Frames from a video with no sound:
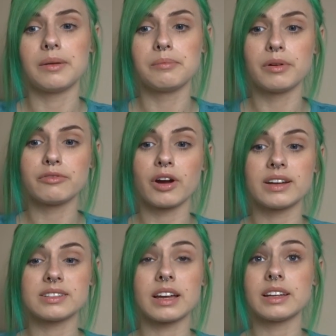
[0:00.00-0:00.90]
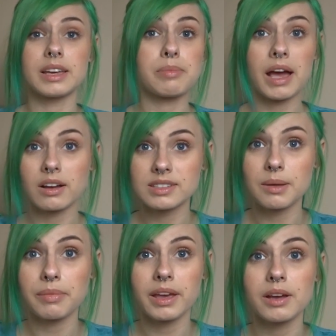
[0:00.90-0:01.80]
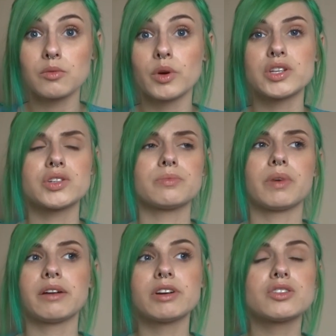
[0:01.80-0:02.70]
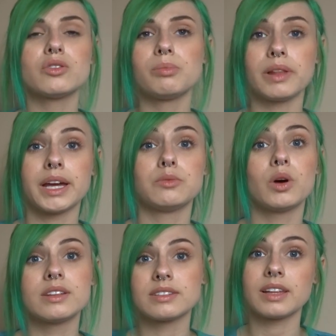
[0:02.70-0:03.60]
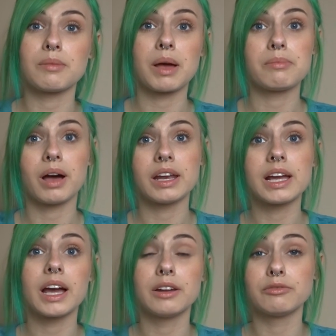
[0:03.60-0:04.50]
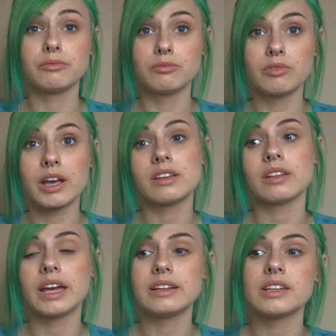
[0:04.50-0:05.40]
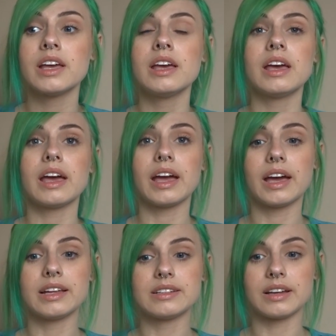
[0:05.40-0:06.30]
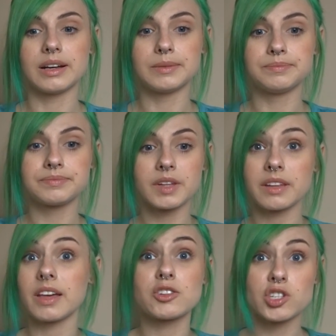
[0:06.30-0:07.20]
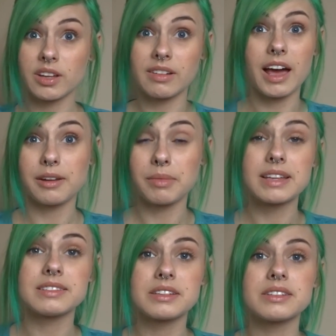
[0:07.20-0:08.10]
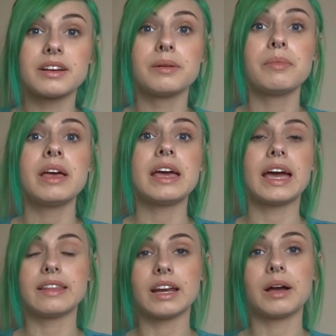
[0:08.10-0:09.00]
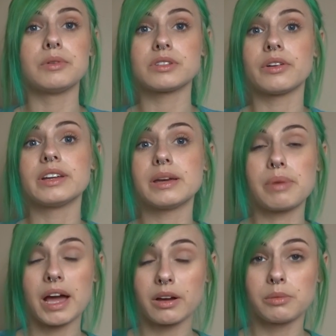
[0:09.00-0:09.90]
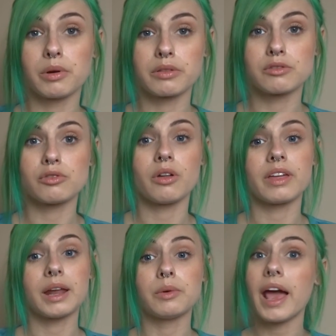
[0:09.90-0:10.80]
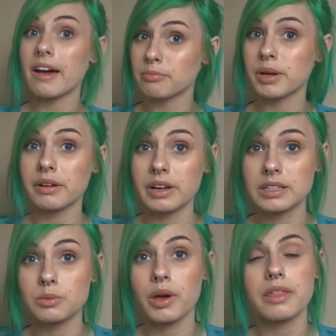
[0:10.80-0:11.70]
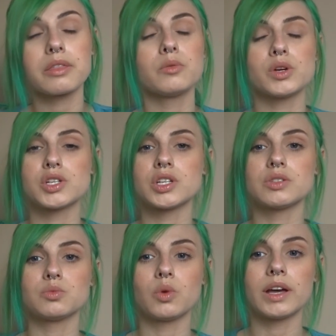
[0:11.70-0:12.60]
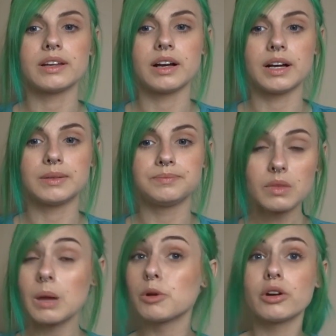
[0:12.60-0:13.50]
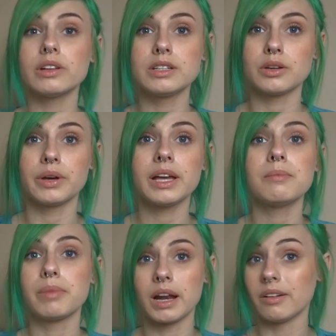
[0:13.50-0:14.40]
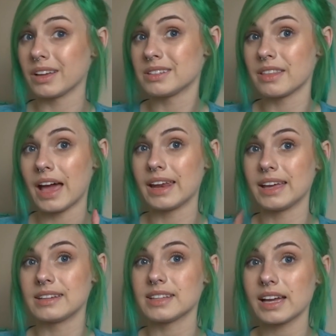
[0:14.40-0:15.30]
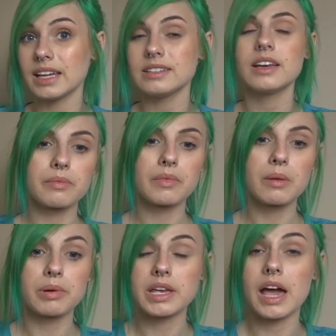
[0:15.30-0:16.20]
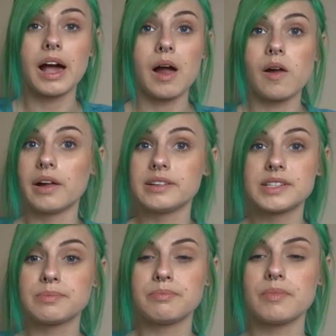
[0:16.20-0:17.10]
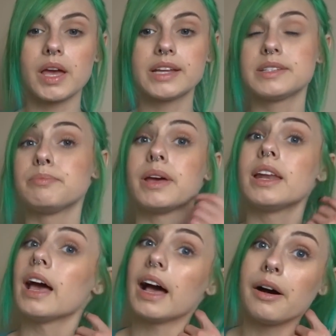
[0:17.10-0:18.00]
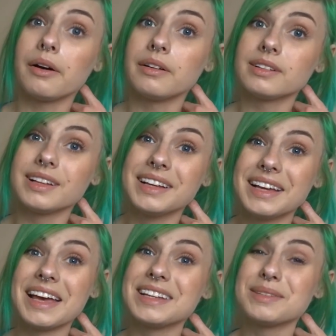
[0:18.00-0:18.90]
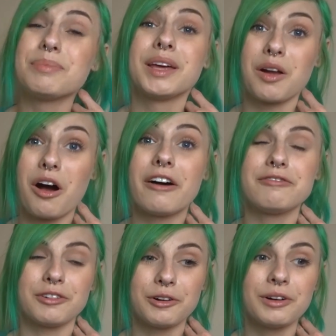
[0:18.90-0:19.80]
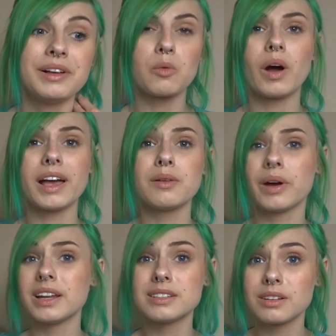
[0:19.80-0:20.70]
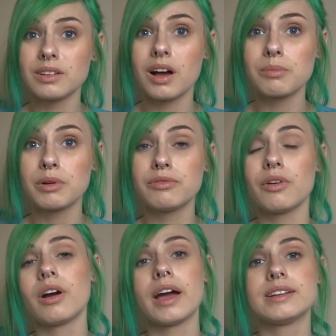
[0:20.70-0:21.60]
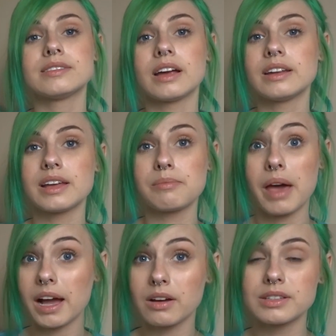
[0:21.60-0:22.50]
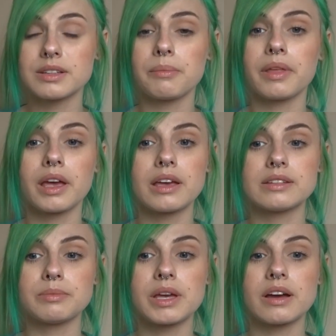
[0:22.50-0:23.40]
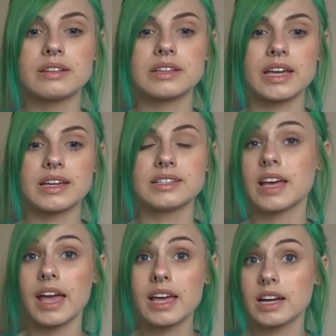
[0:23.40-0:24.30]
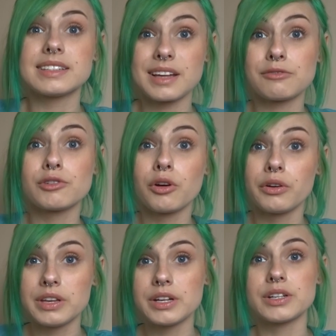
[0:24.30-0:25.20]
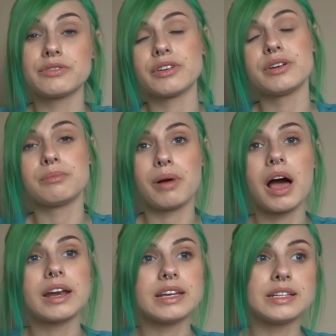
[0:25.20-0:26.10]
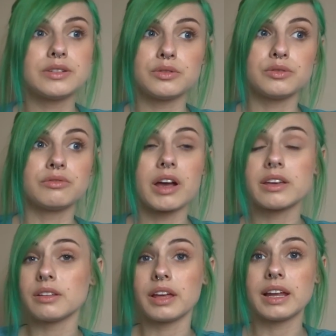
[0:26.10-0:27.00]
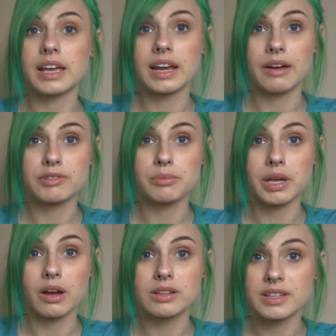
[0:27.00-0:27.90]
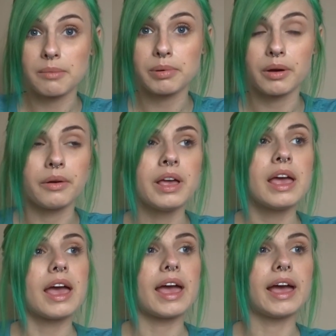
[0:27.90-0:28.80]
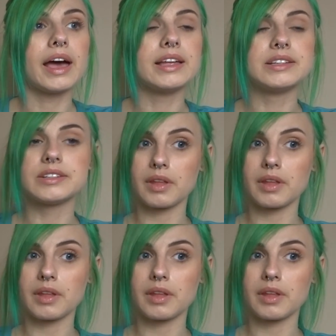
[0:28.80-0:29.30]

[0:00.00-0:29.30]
before I decided to get back on something, which my original plan was to let my body kind of regulate and get that shit out of my system. And then I was going to get back on a birth control that I would have periods with, which is what I'm currently doing, but I'll get to that in a second. But yeah, it's been hell. It's been awful. Why I waited so long before I decided to get back on something is because it can take several years for your body to regulate again after being on Depo, and